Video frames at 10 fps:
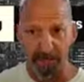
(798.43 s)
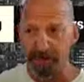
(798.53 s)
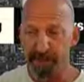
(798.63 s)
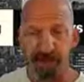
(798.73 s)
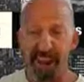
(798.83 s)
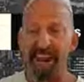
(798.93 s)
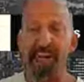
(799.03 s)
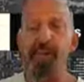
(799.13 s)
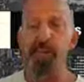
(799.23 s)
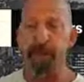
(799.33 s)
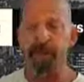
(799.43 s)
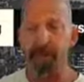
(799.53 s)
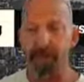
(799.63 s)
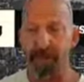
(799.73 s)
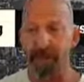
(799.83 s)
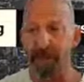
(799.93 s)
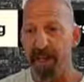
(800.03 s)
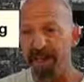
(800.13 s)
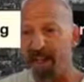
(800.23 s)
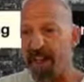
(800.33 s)
to any other position.
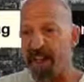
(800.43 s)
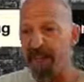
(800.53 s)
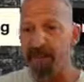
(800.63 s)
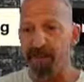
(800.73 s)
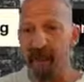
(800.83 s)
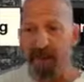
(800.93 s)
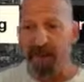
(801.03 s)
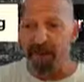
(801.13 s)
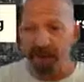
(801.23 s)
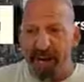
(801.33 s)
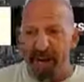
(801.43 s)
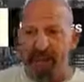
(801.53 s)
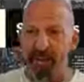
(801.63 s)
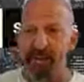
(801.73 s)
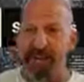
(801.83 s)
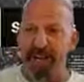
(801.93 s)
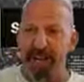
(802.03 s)
And Evan's right. It really is a good idea